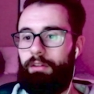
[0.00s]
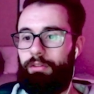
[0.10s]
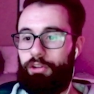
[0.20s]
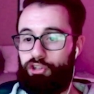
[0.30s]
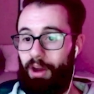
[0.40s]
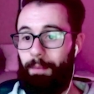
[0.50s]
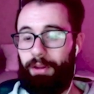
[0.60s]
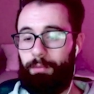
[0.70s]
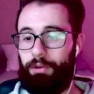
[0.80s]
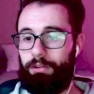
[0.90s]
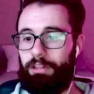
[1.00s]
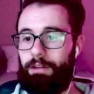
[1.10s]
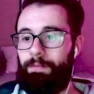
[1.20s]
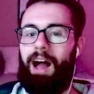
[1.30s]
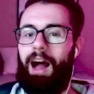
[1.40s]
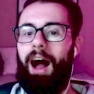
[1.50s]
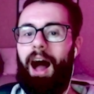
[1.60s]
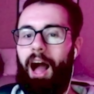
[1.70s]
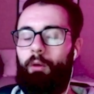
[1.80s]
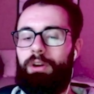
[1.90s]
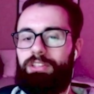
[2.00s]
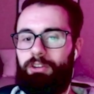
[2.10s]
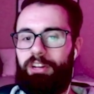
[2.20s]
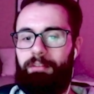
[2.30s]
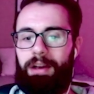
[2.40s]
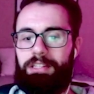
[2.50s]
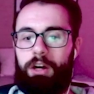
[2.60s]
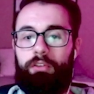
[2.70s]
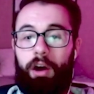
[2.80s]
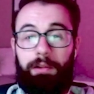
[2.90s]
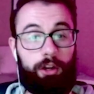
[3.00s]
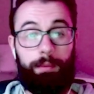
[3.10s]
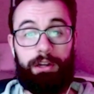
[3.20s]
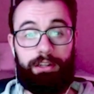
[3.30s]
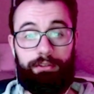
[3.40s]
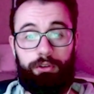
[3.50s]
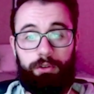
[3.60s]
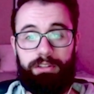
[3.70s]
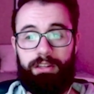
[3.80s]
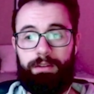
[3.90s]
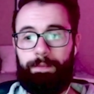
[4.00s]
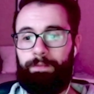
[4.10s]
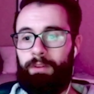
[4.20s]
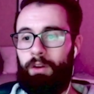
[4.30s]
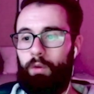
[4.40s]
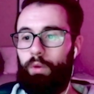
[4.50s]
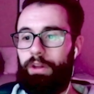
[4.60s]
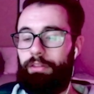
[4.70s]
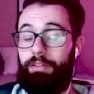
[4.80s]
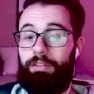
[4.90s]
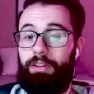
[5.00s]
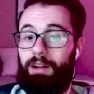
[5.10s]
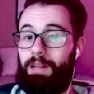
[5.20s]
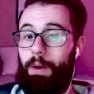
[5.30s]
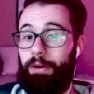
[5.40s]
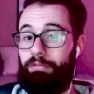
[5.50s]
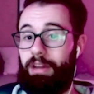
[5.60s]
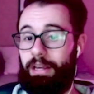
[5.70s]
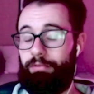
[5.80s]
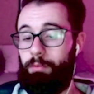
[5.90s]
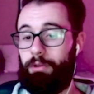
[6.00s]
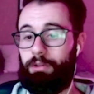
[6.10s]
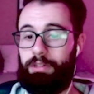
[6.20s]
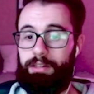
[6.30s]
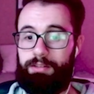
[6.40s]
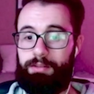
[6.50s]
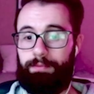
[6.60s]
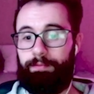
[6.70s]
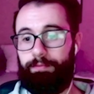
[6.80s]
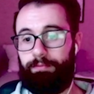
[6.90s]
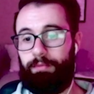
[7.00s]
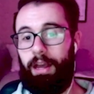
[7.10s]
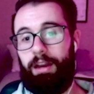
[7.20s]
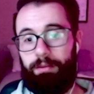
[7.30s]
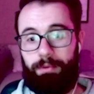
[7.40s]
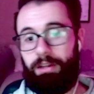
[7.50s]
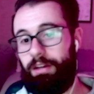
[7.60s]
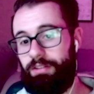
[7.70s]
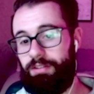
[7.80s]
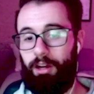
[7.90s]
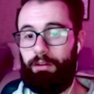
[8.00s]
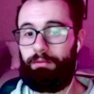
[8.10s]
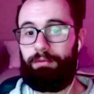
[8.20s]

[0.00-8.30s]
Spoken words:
the trapping ability. I wanna still give myself a little bit of difficulty with the allowing of negative abilities. And because, you know,